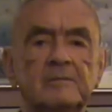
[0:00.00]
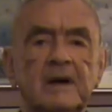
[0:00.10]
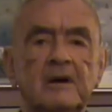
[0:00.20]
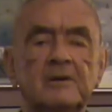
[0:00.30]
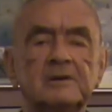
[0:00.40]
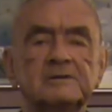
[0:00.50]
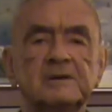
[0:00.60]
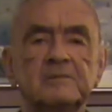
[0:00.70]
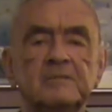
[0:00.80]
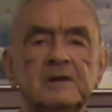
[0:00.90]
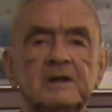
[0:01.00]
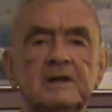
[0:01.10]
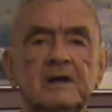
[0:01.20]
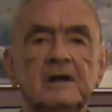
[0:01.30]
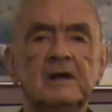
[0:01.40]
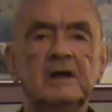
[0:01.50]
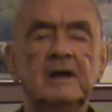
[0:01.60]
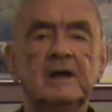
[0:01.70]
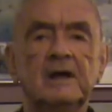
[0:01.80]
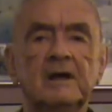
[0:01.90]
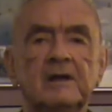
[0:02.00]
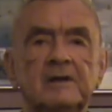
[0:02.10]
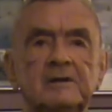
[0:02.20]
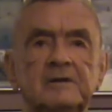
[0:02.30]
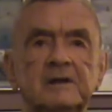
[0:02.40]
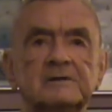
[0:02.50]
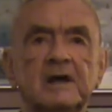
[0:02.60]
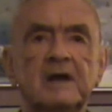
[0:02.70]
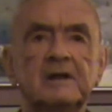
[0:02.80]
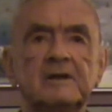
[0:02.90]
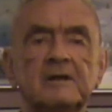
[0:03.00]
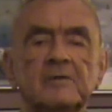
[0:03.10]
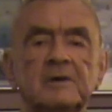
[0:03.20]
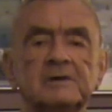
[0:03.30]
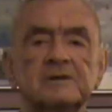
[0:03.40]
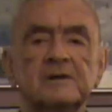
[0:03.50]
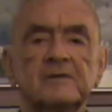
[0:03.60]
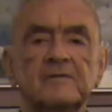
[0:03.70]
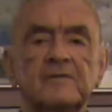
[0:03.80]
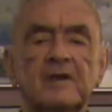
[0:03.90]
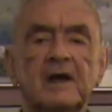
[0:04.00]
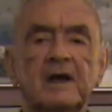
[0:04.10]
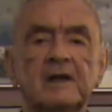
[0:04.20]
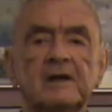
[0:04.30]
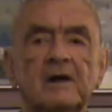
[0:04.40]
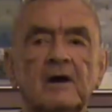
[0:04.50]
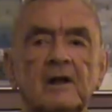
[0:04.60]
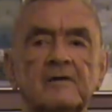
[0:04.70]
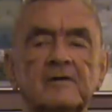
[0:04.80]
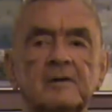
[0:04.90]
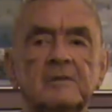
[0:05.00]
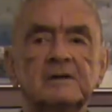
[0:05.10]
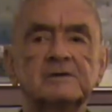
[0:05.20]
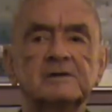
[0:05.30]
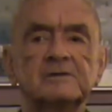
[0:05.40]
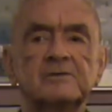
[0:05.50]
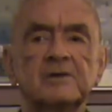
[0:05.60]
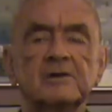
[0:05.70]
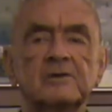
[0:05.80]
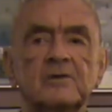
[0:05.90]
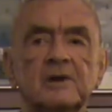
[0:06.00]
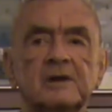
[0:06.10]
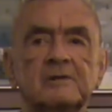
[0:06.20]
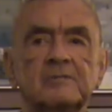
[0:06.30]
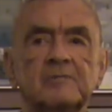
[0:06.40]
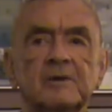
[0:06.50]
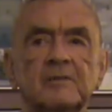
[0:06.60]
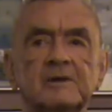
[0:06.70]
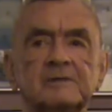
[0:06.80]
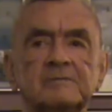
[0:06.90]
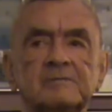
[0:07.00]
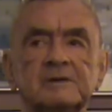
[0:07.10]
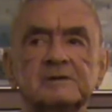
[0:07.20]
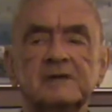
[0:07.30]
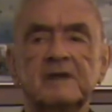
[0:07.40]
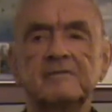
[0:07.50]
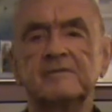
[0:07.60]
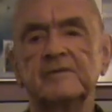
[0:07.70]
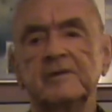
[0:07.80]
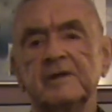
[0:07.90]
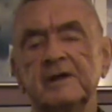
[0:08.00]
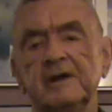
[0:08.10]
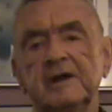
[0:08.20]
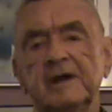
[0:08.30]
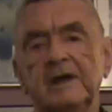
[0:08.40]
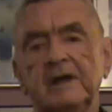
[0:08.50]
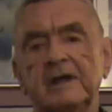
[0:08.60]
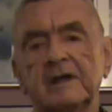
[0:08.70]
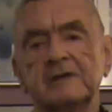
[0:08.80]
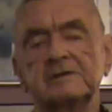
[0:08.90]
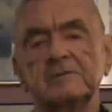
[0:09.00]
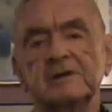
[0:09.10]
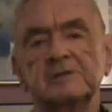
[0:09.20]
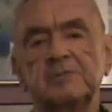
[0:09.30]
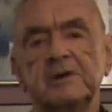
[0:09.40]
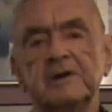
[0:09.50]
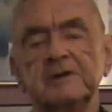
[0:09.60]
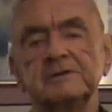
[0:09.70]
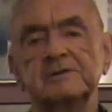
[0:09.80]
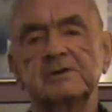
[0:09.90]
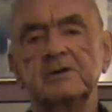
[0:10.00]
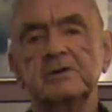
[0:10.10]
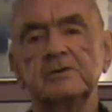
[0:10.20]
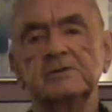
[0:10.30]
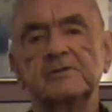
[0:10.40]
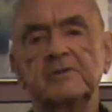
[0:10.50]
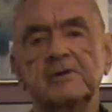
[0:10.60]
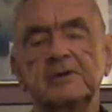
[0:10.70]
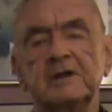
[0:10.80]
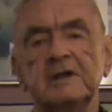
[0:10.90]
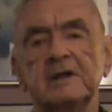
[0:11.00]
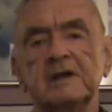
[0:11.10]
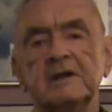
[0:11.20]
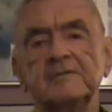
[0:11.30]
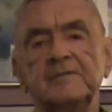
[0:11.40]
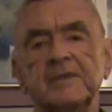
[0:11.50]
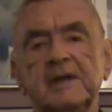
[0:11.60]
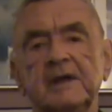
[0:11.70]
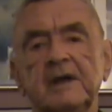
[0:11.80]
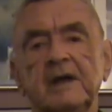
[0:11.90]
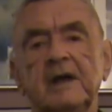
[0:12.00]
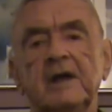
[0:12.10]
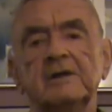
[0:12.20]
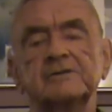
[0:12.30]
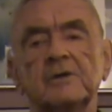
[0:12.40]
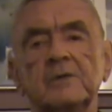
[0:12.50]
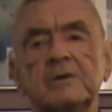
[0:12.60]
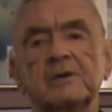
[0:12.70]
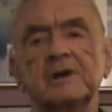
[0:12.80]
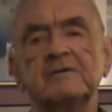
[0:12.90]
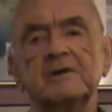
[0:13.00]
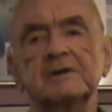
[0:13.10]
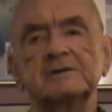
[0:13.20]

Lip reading: powers that be decided that we shouldn't fly all of our missions real quick, but we'd be saved for get some experienced crews for D-Day. So we were given a